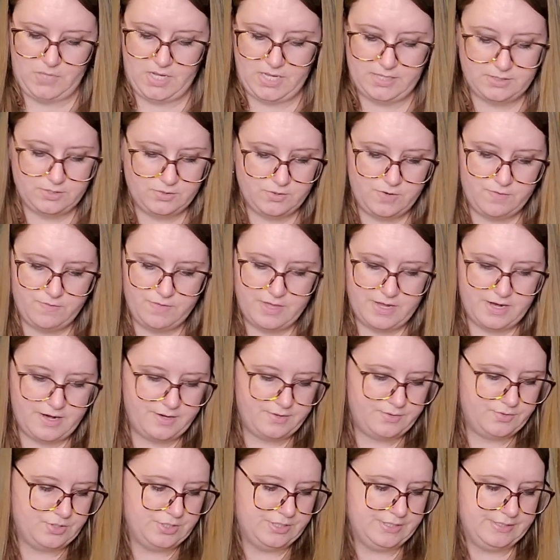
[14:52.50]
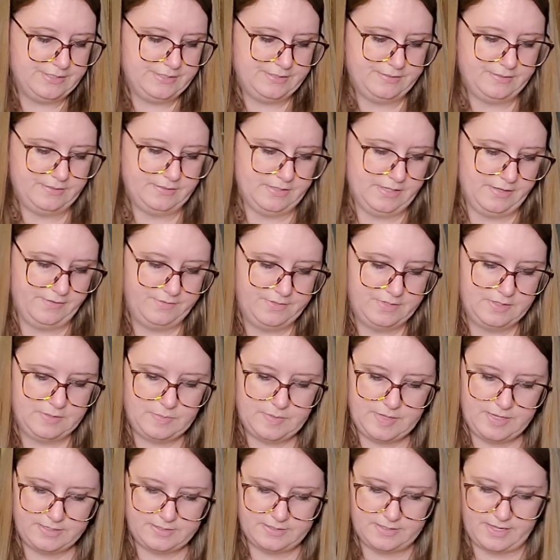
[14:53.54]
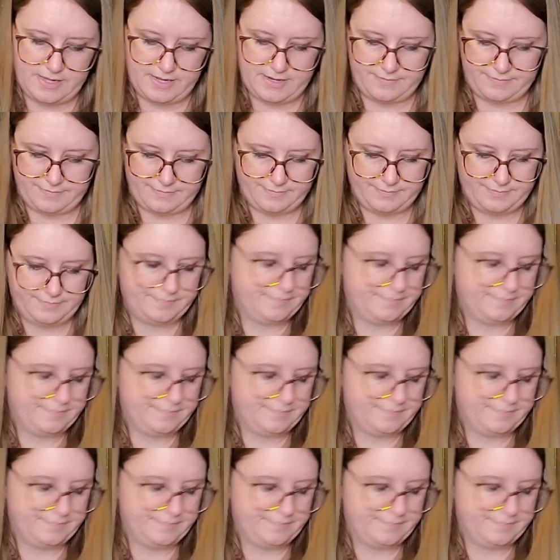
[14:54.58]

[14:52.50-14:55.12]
Buster over there just living his best life.